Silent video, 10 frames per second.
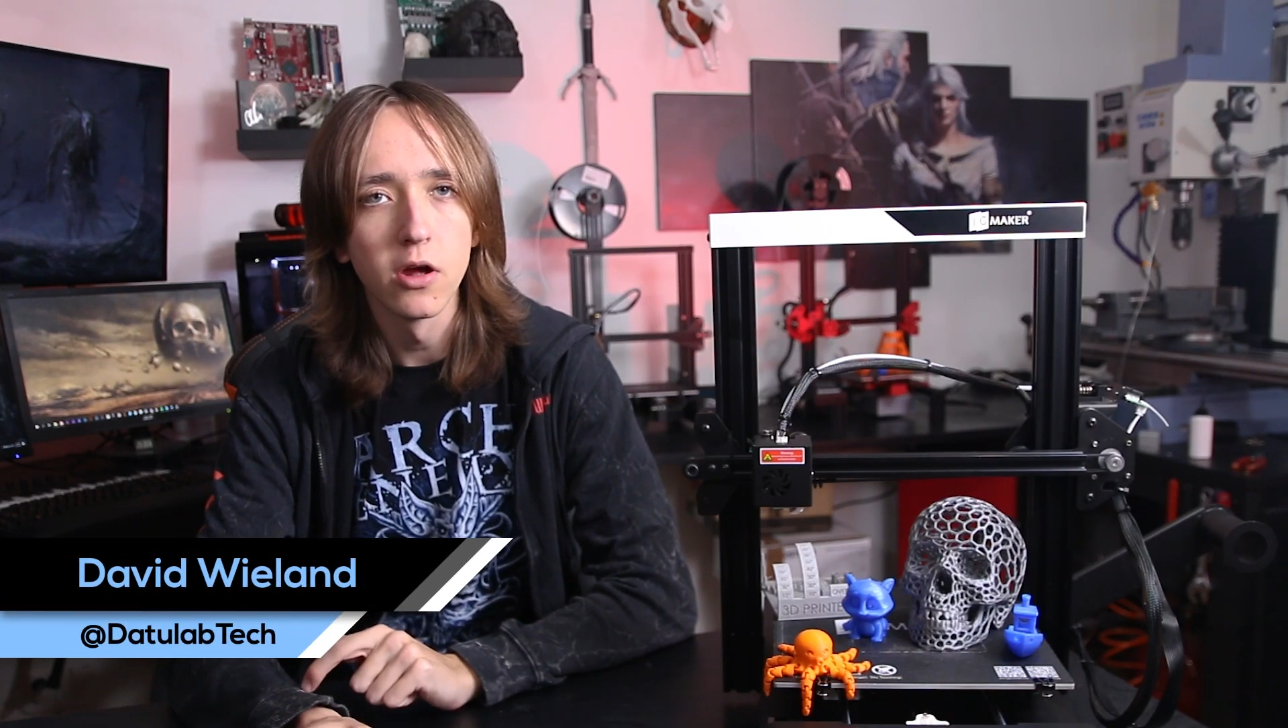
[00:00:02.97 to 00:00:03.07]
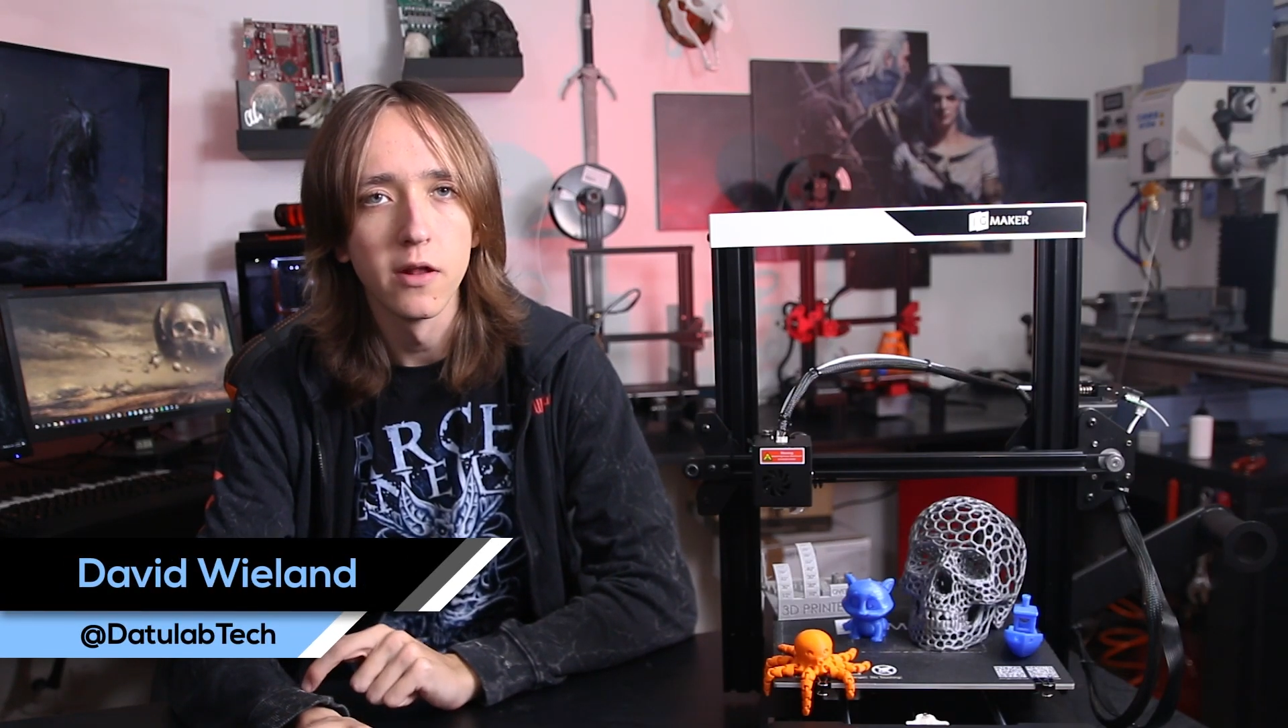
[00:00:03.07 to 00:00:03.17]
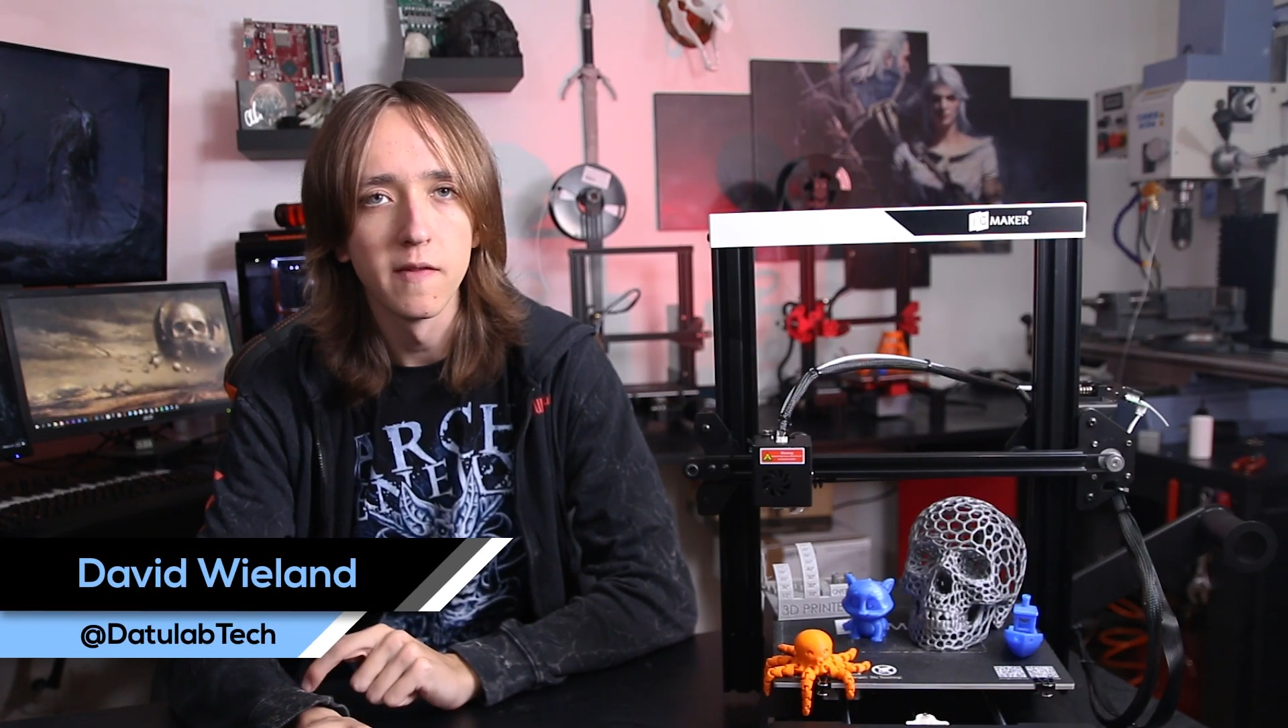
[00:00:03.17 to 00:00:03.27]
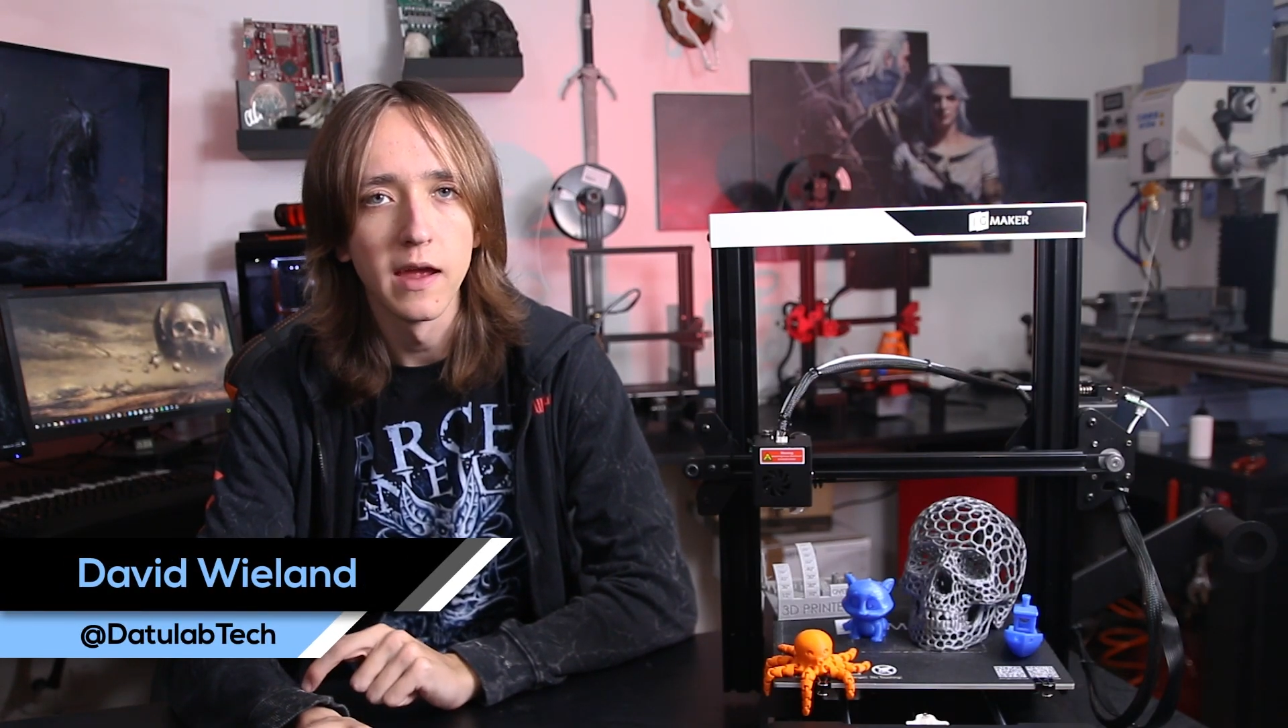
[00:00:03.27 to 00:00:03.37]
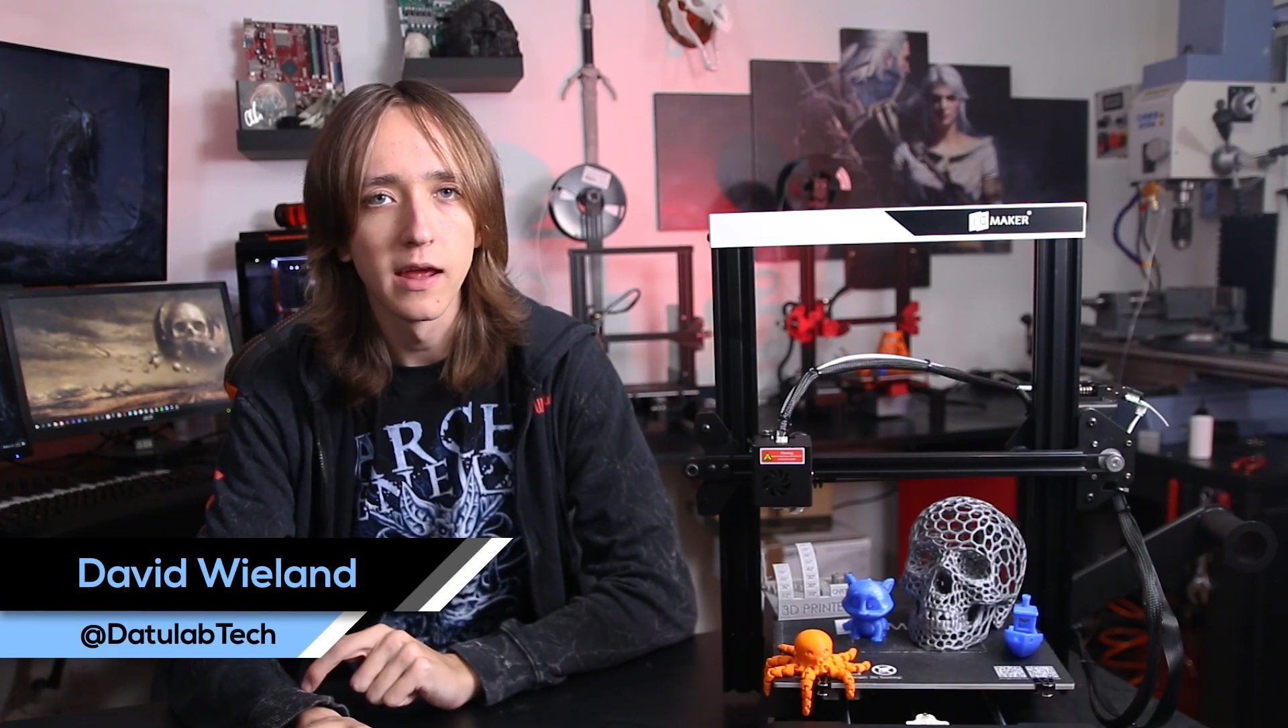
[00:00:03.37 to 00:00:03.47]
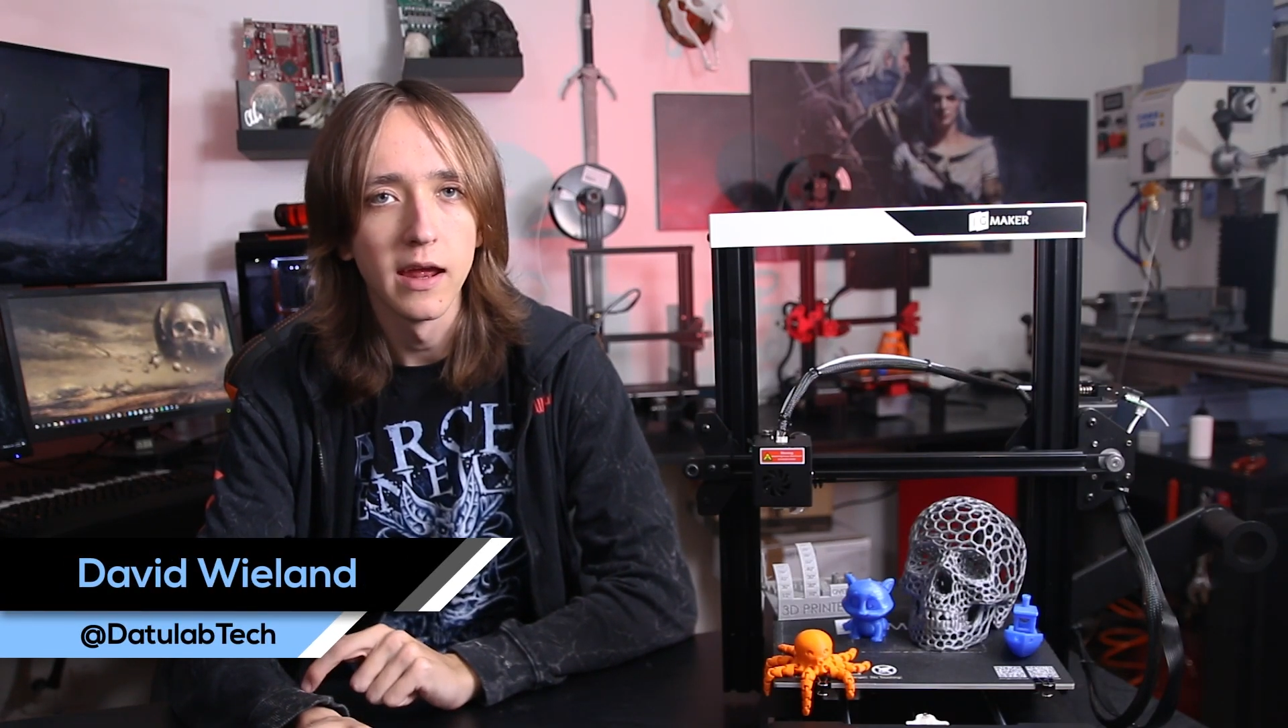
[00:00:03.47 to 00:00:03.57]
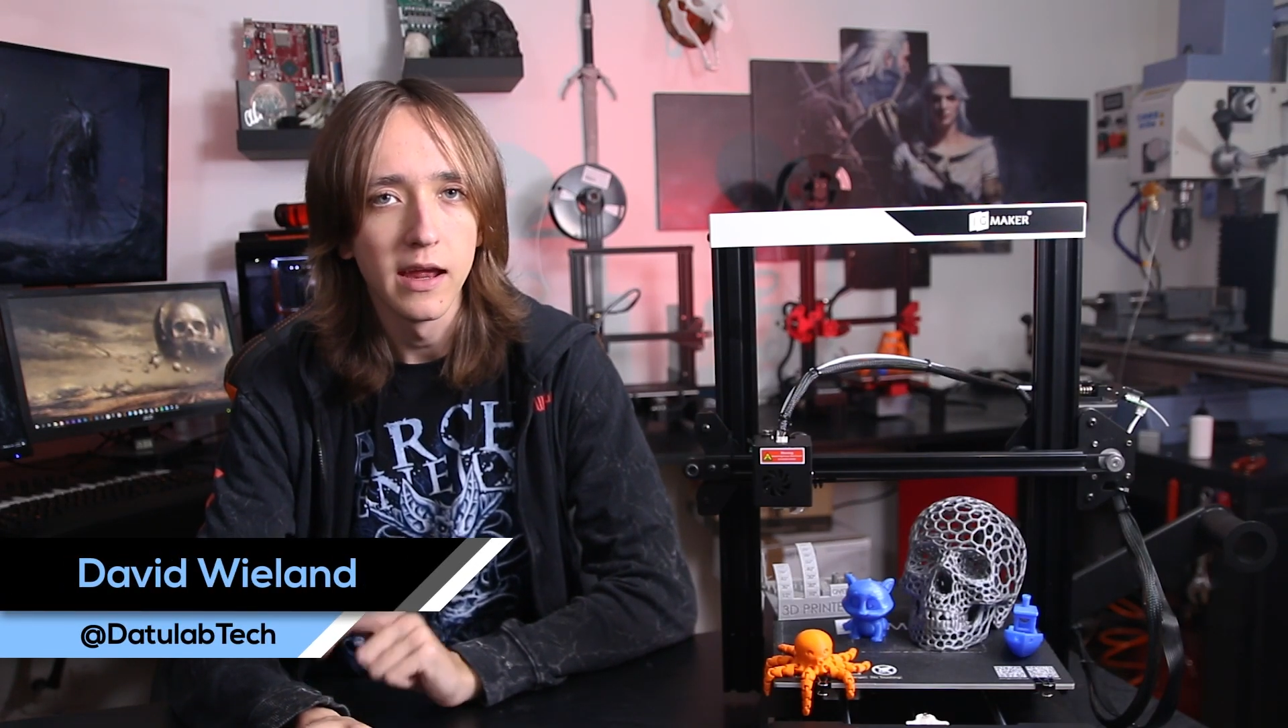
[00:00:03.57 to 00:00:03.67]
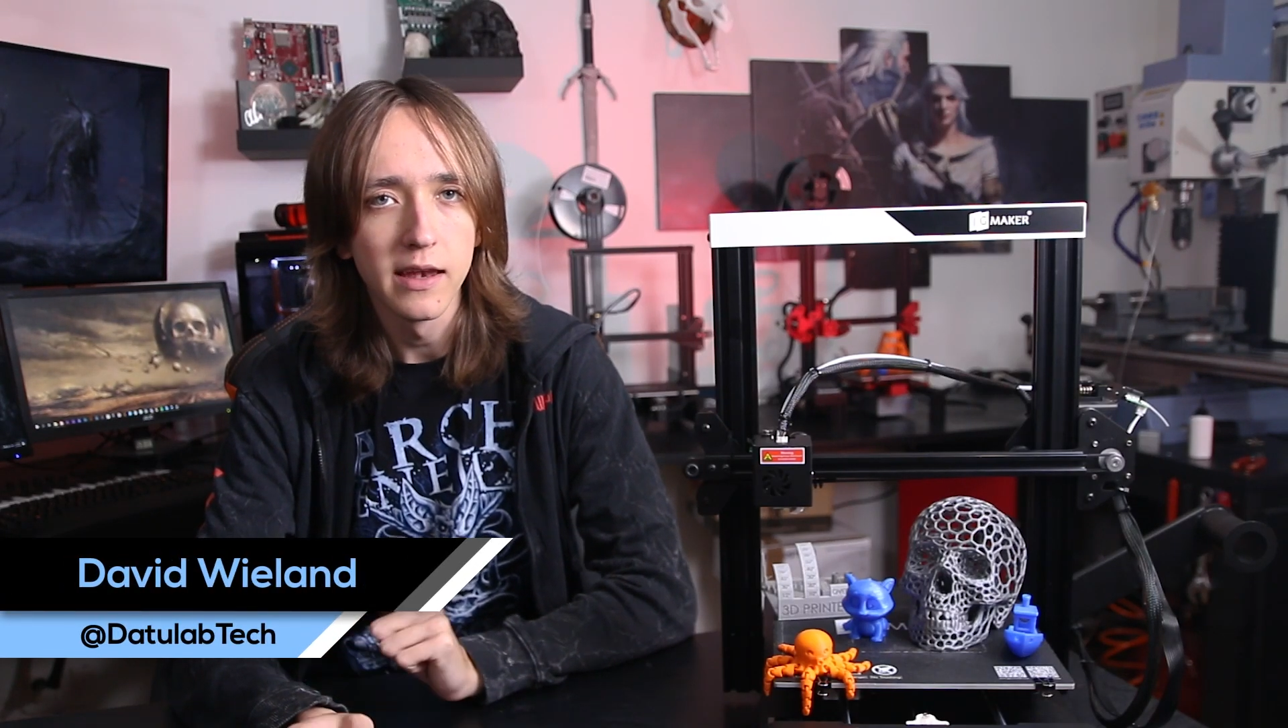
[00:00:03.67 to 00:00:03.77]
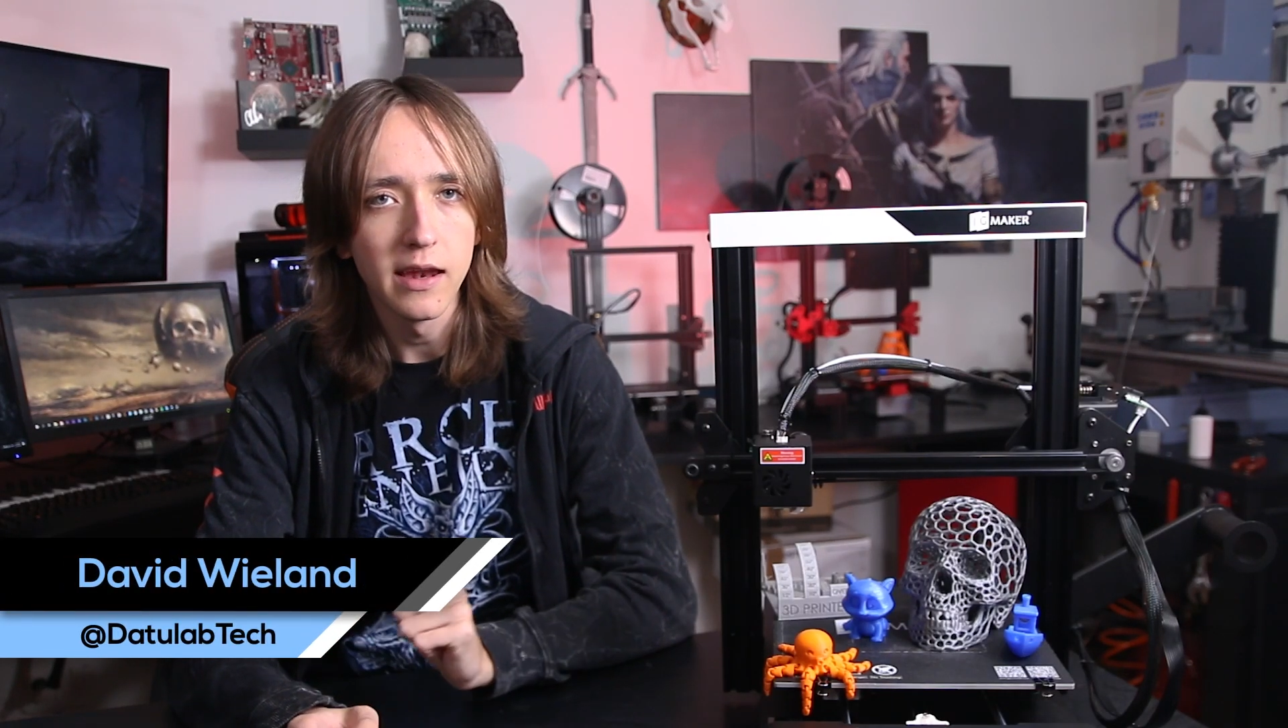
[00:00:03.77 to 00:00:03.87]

gonna take an